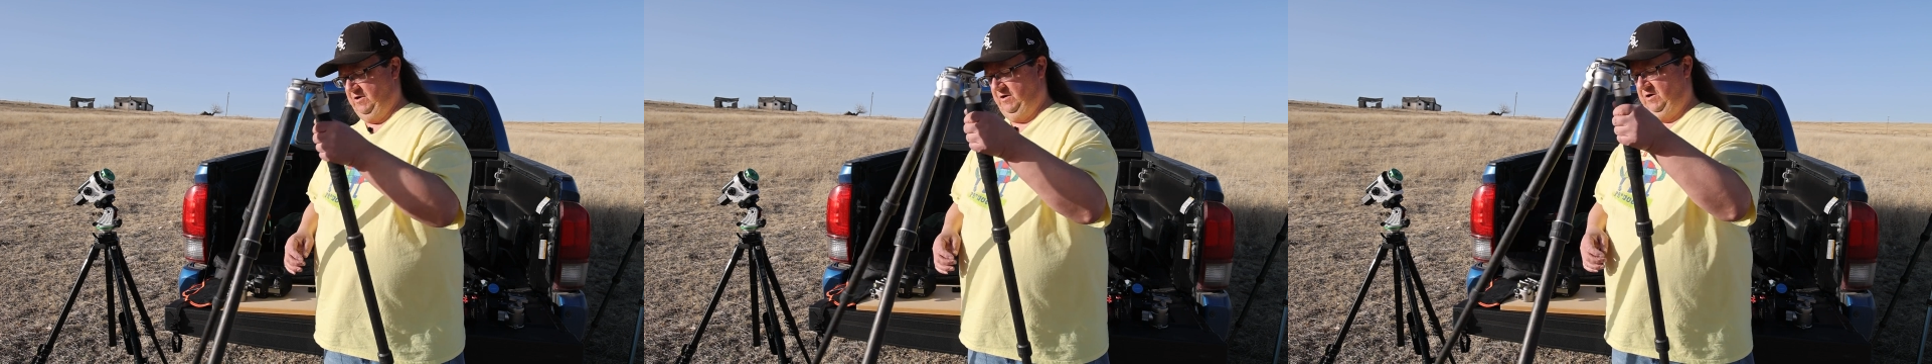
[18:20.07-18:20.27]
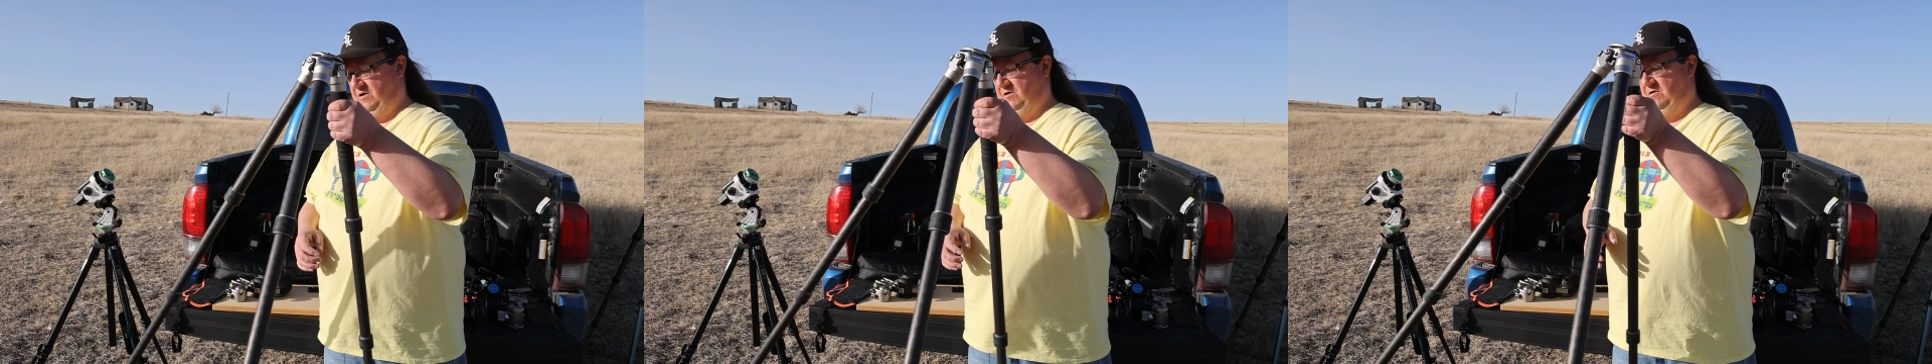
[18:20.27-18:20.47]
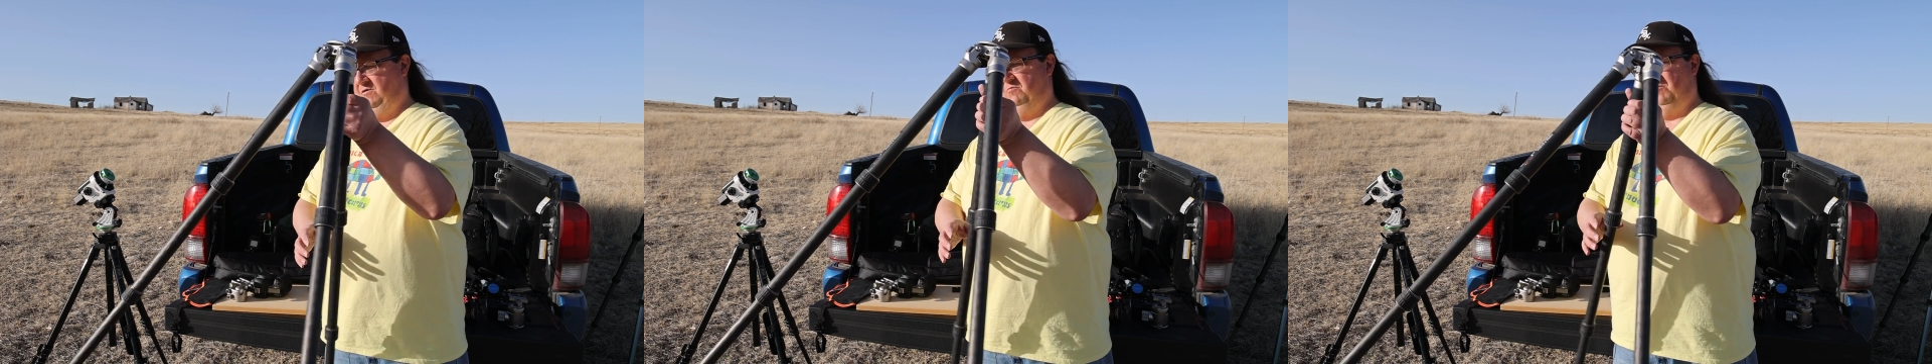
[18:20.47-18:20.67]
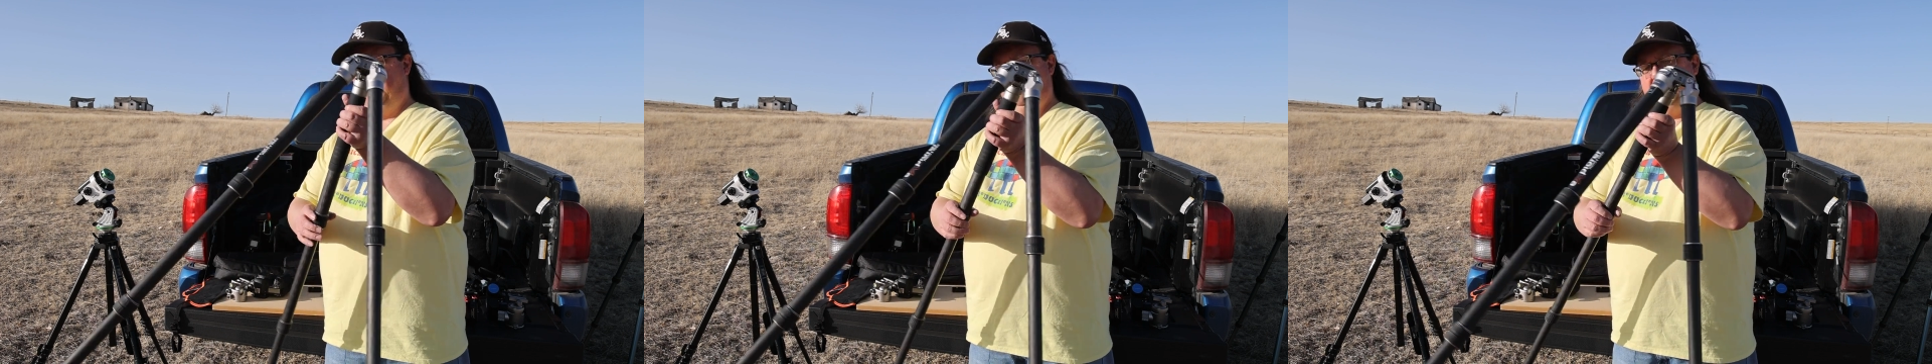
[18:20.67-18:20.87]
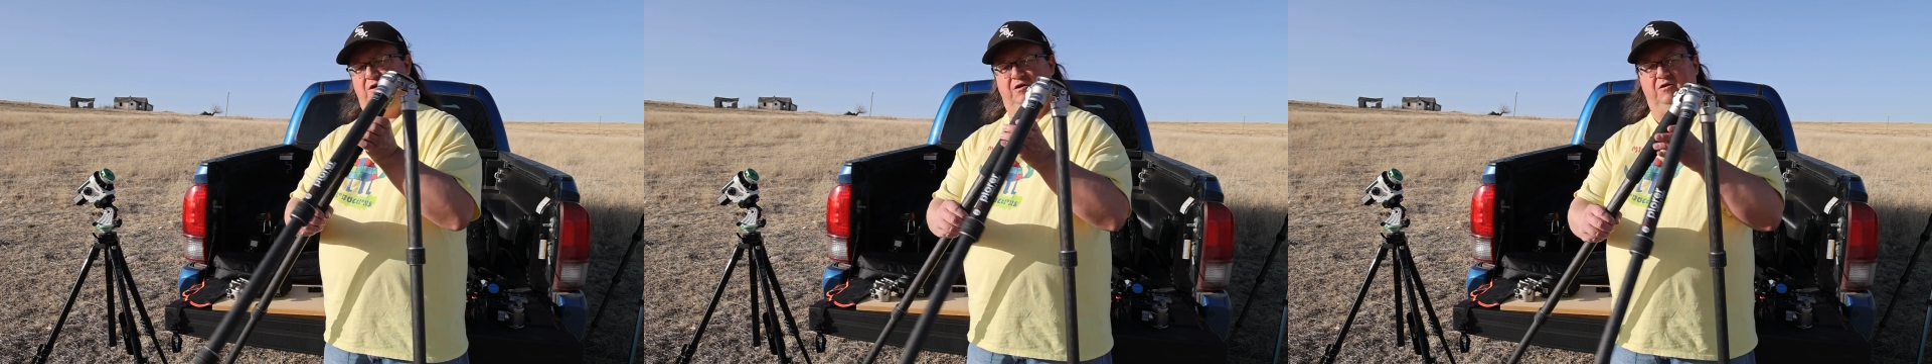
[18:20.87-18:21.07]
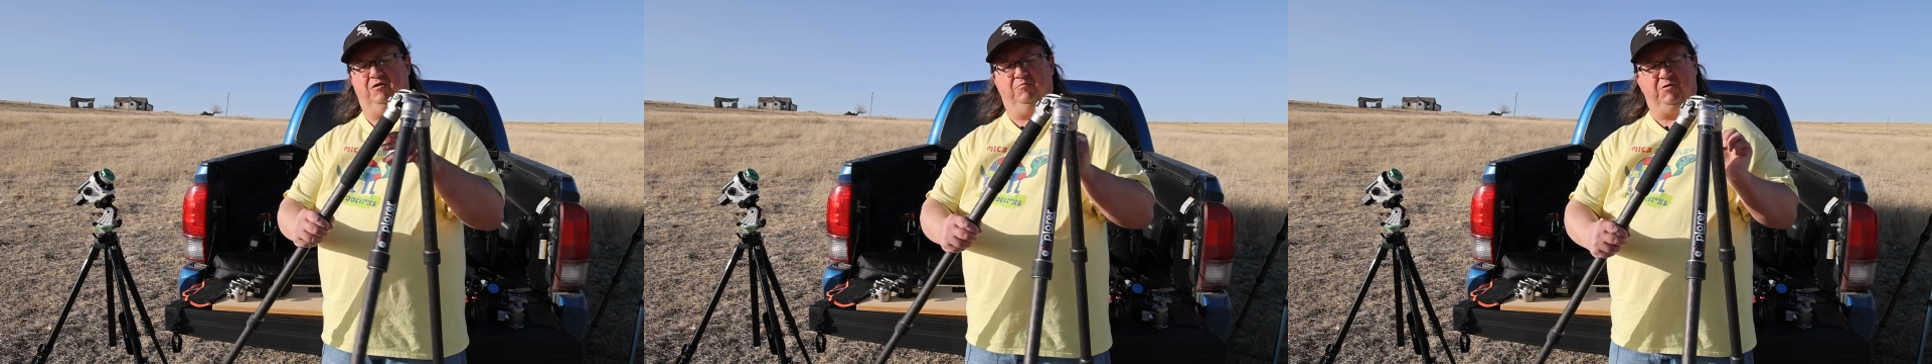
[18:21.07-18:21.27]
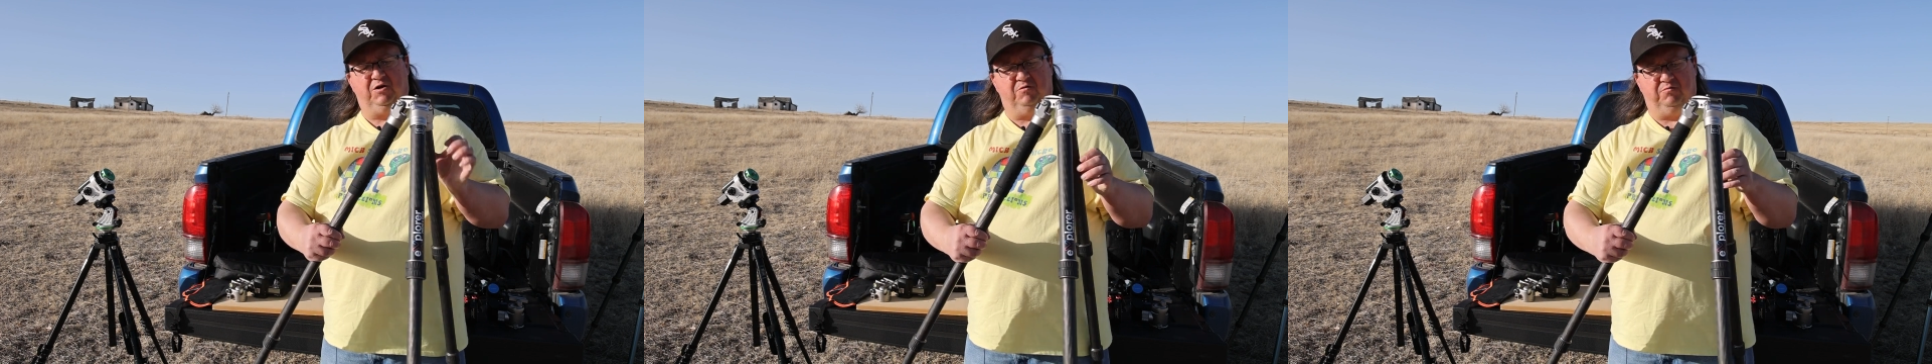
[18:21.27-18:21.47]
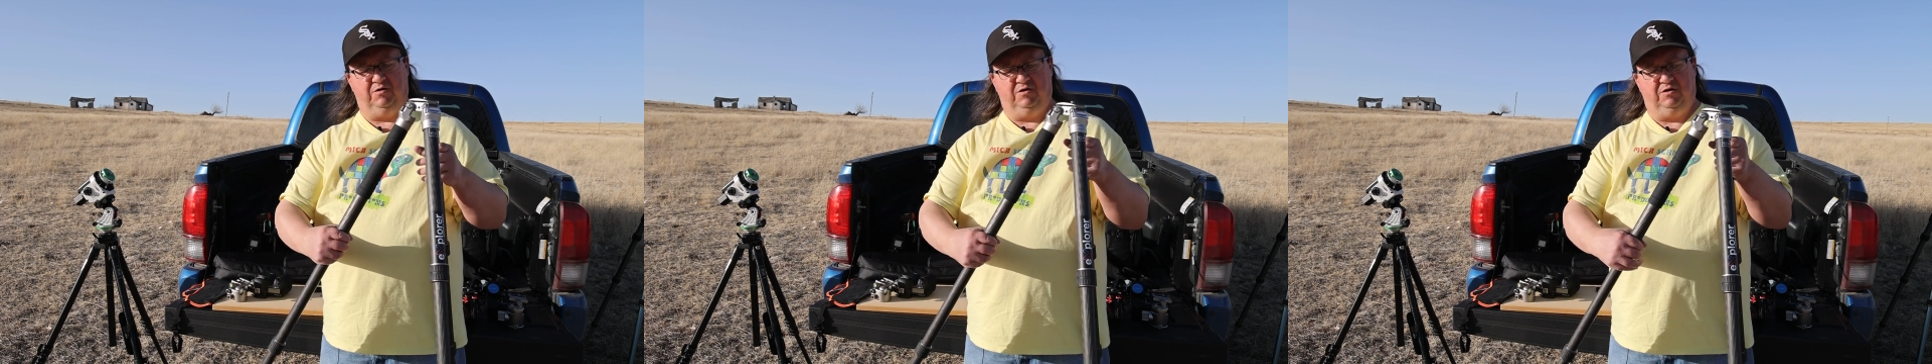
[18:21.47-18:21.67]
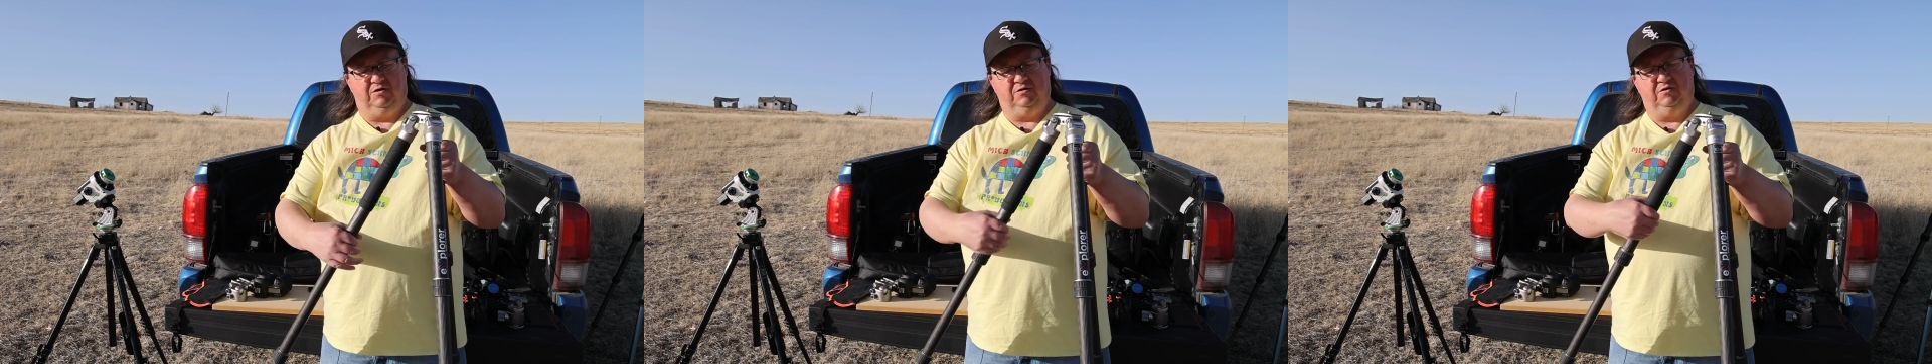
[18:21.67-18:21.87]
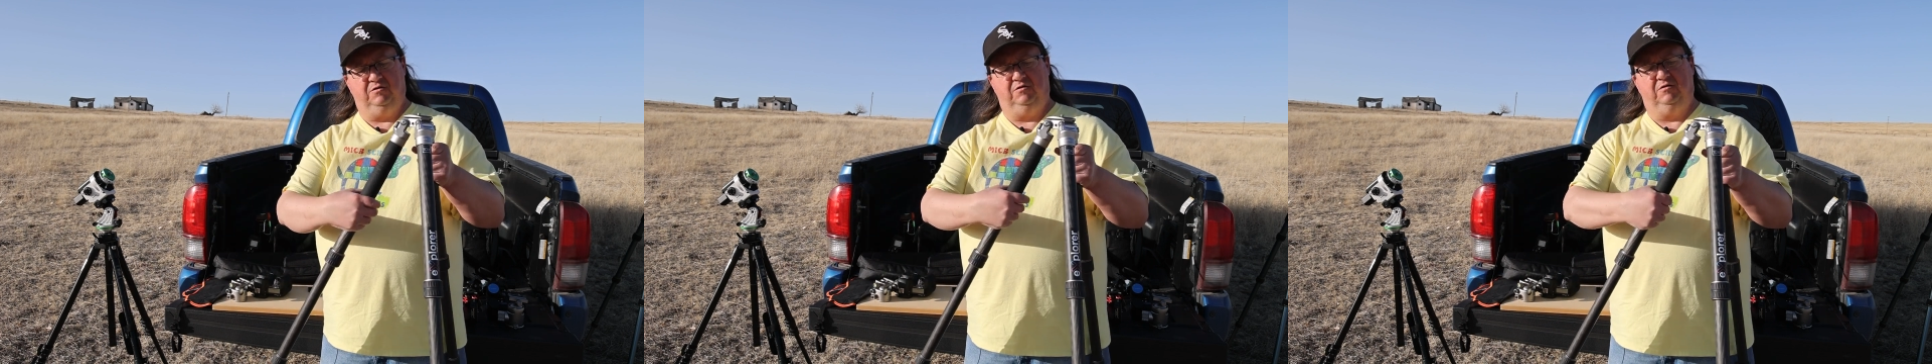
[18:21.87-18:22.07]
I can make a
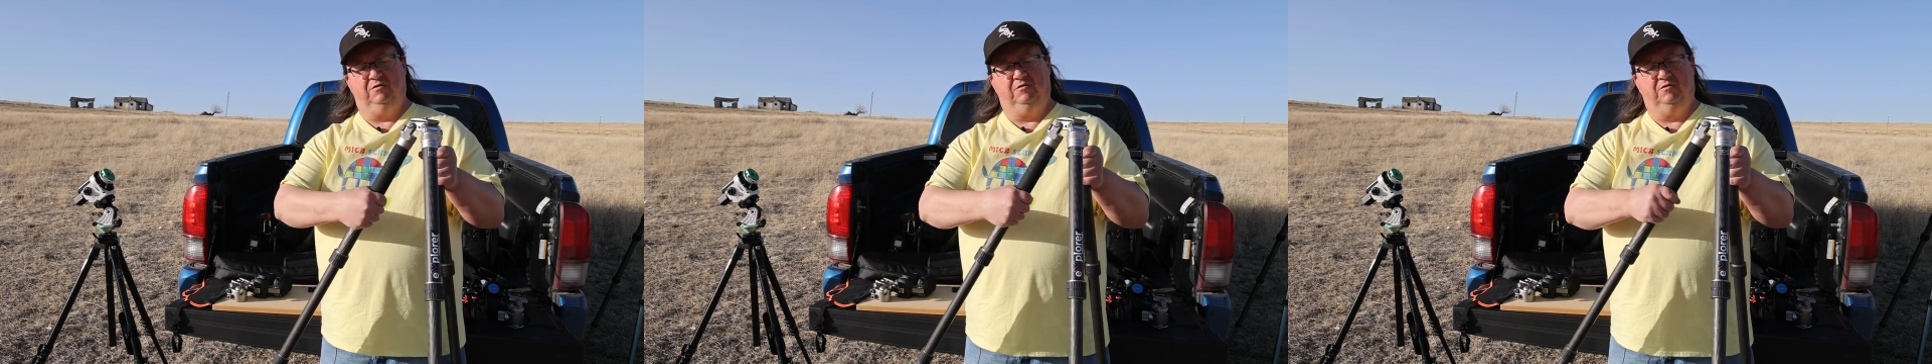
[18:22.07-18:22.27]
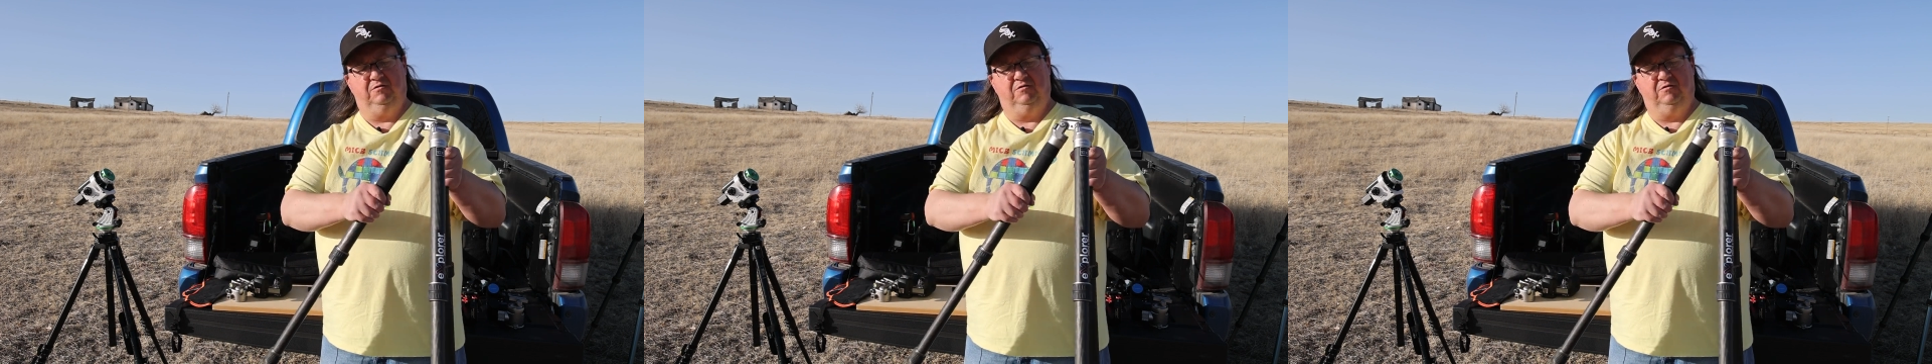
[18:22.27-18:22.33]
monopod.